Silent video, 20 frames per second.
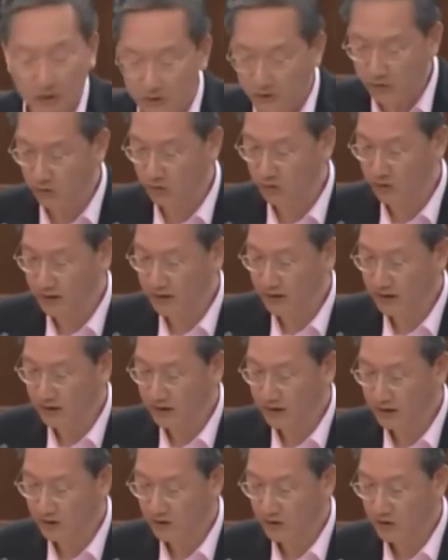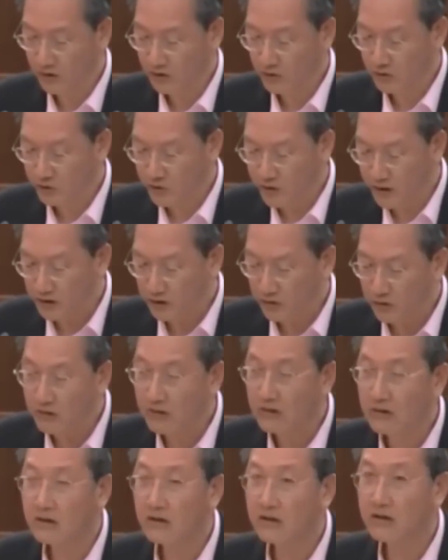the government's effort to support
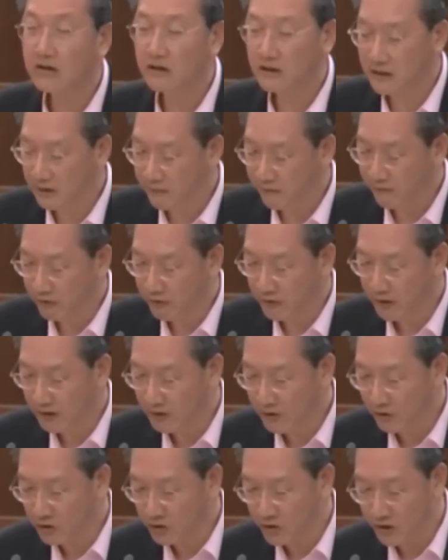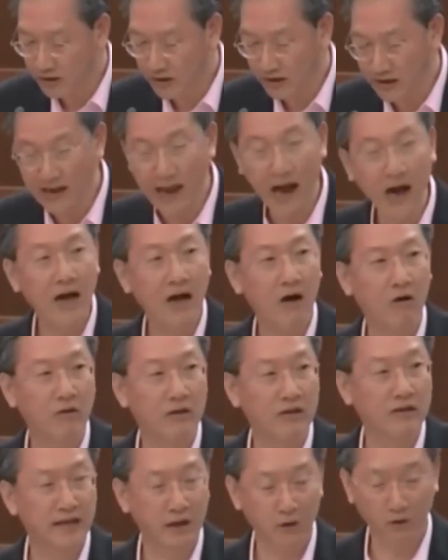the traditional arts will
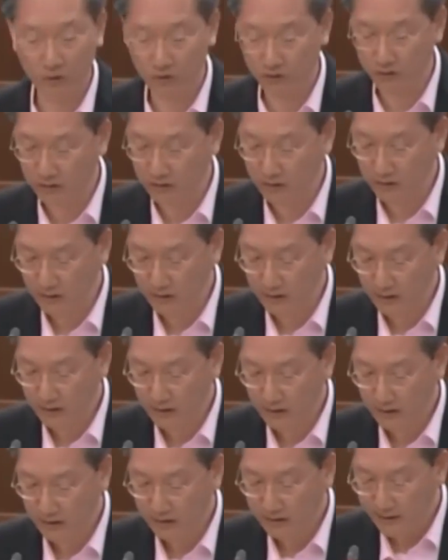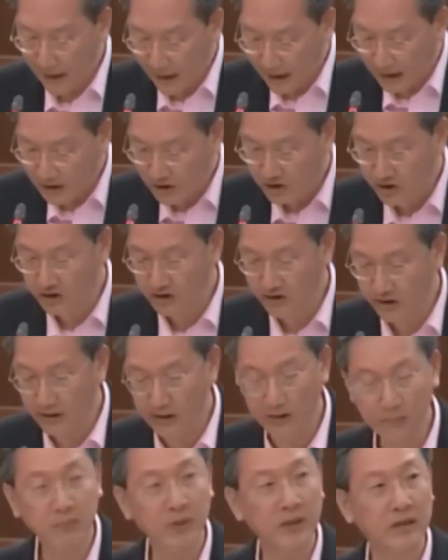only have an impact
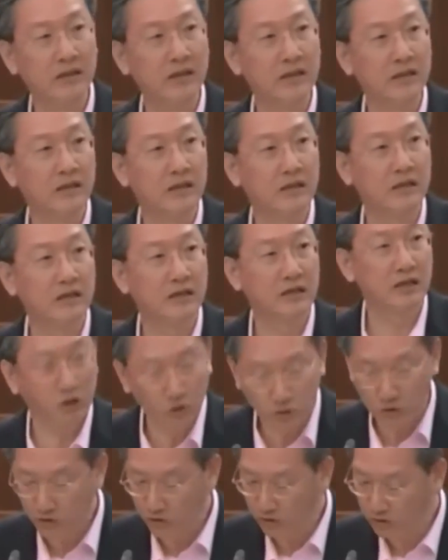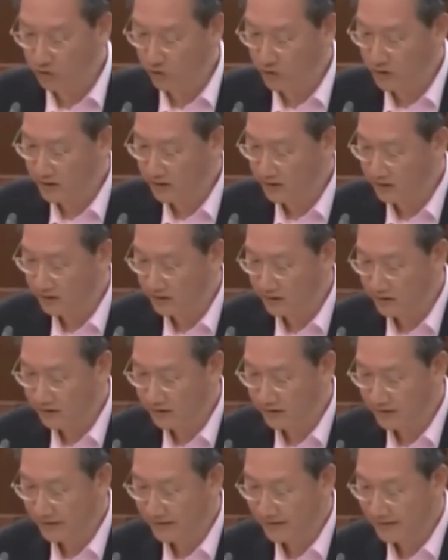through the good work of artists
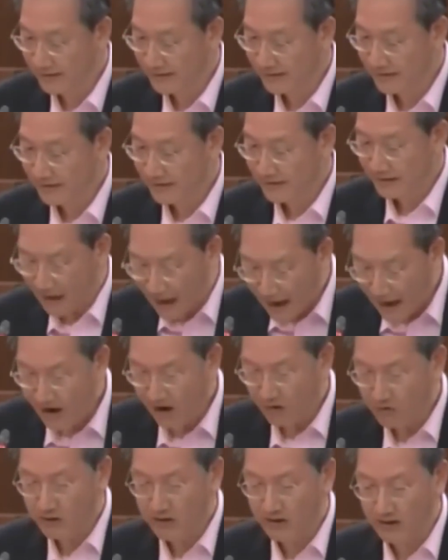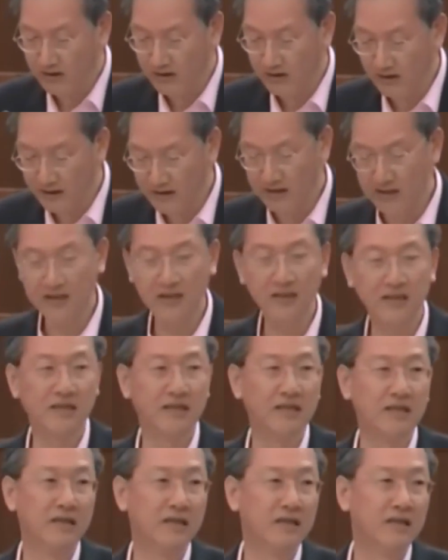enthusiasts and
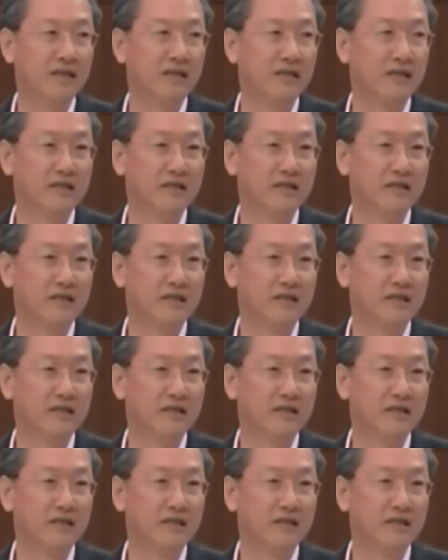supporters.